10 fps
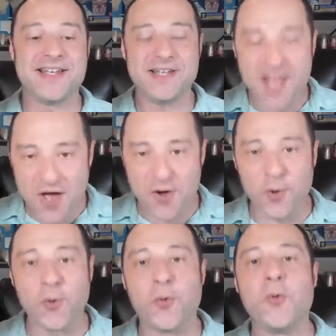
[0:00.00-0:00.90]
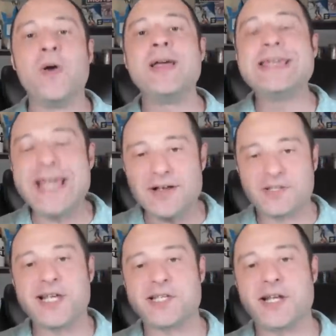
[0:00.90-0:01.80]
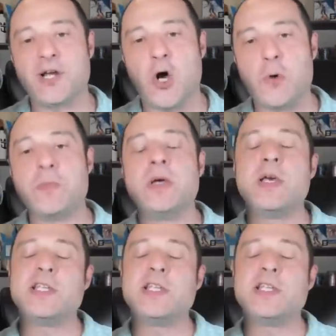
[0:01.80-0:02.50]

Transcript: No, get your test done at home.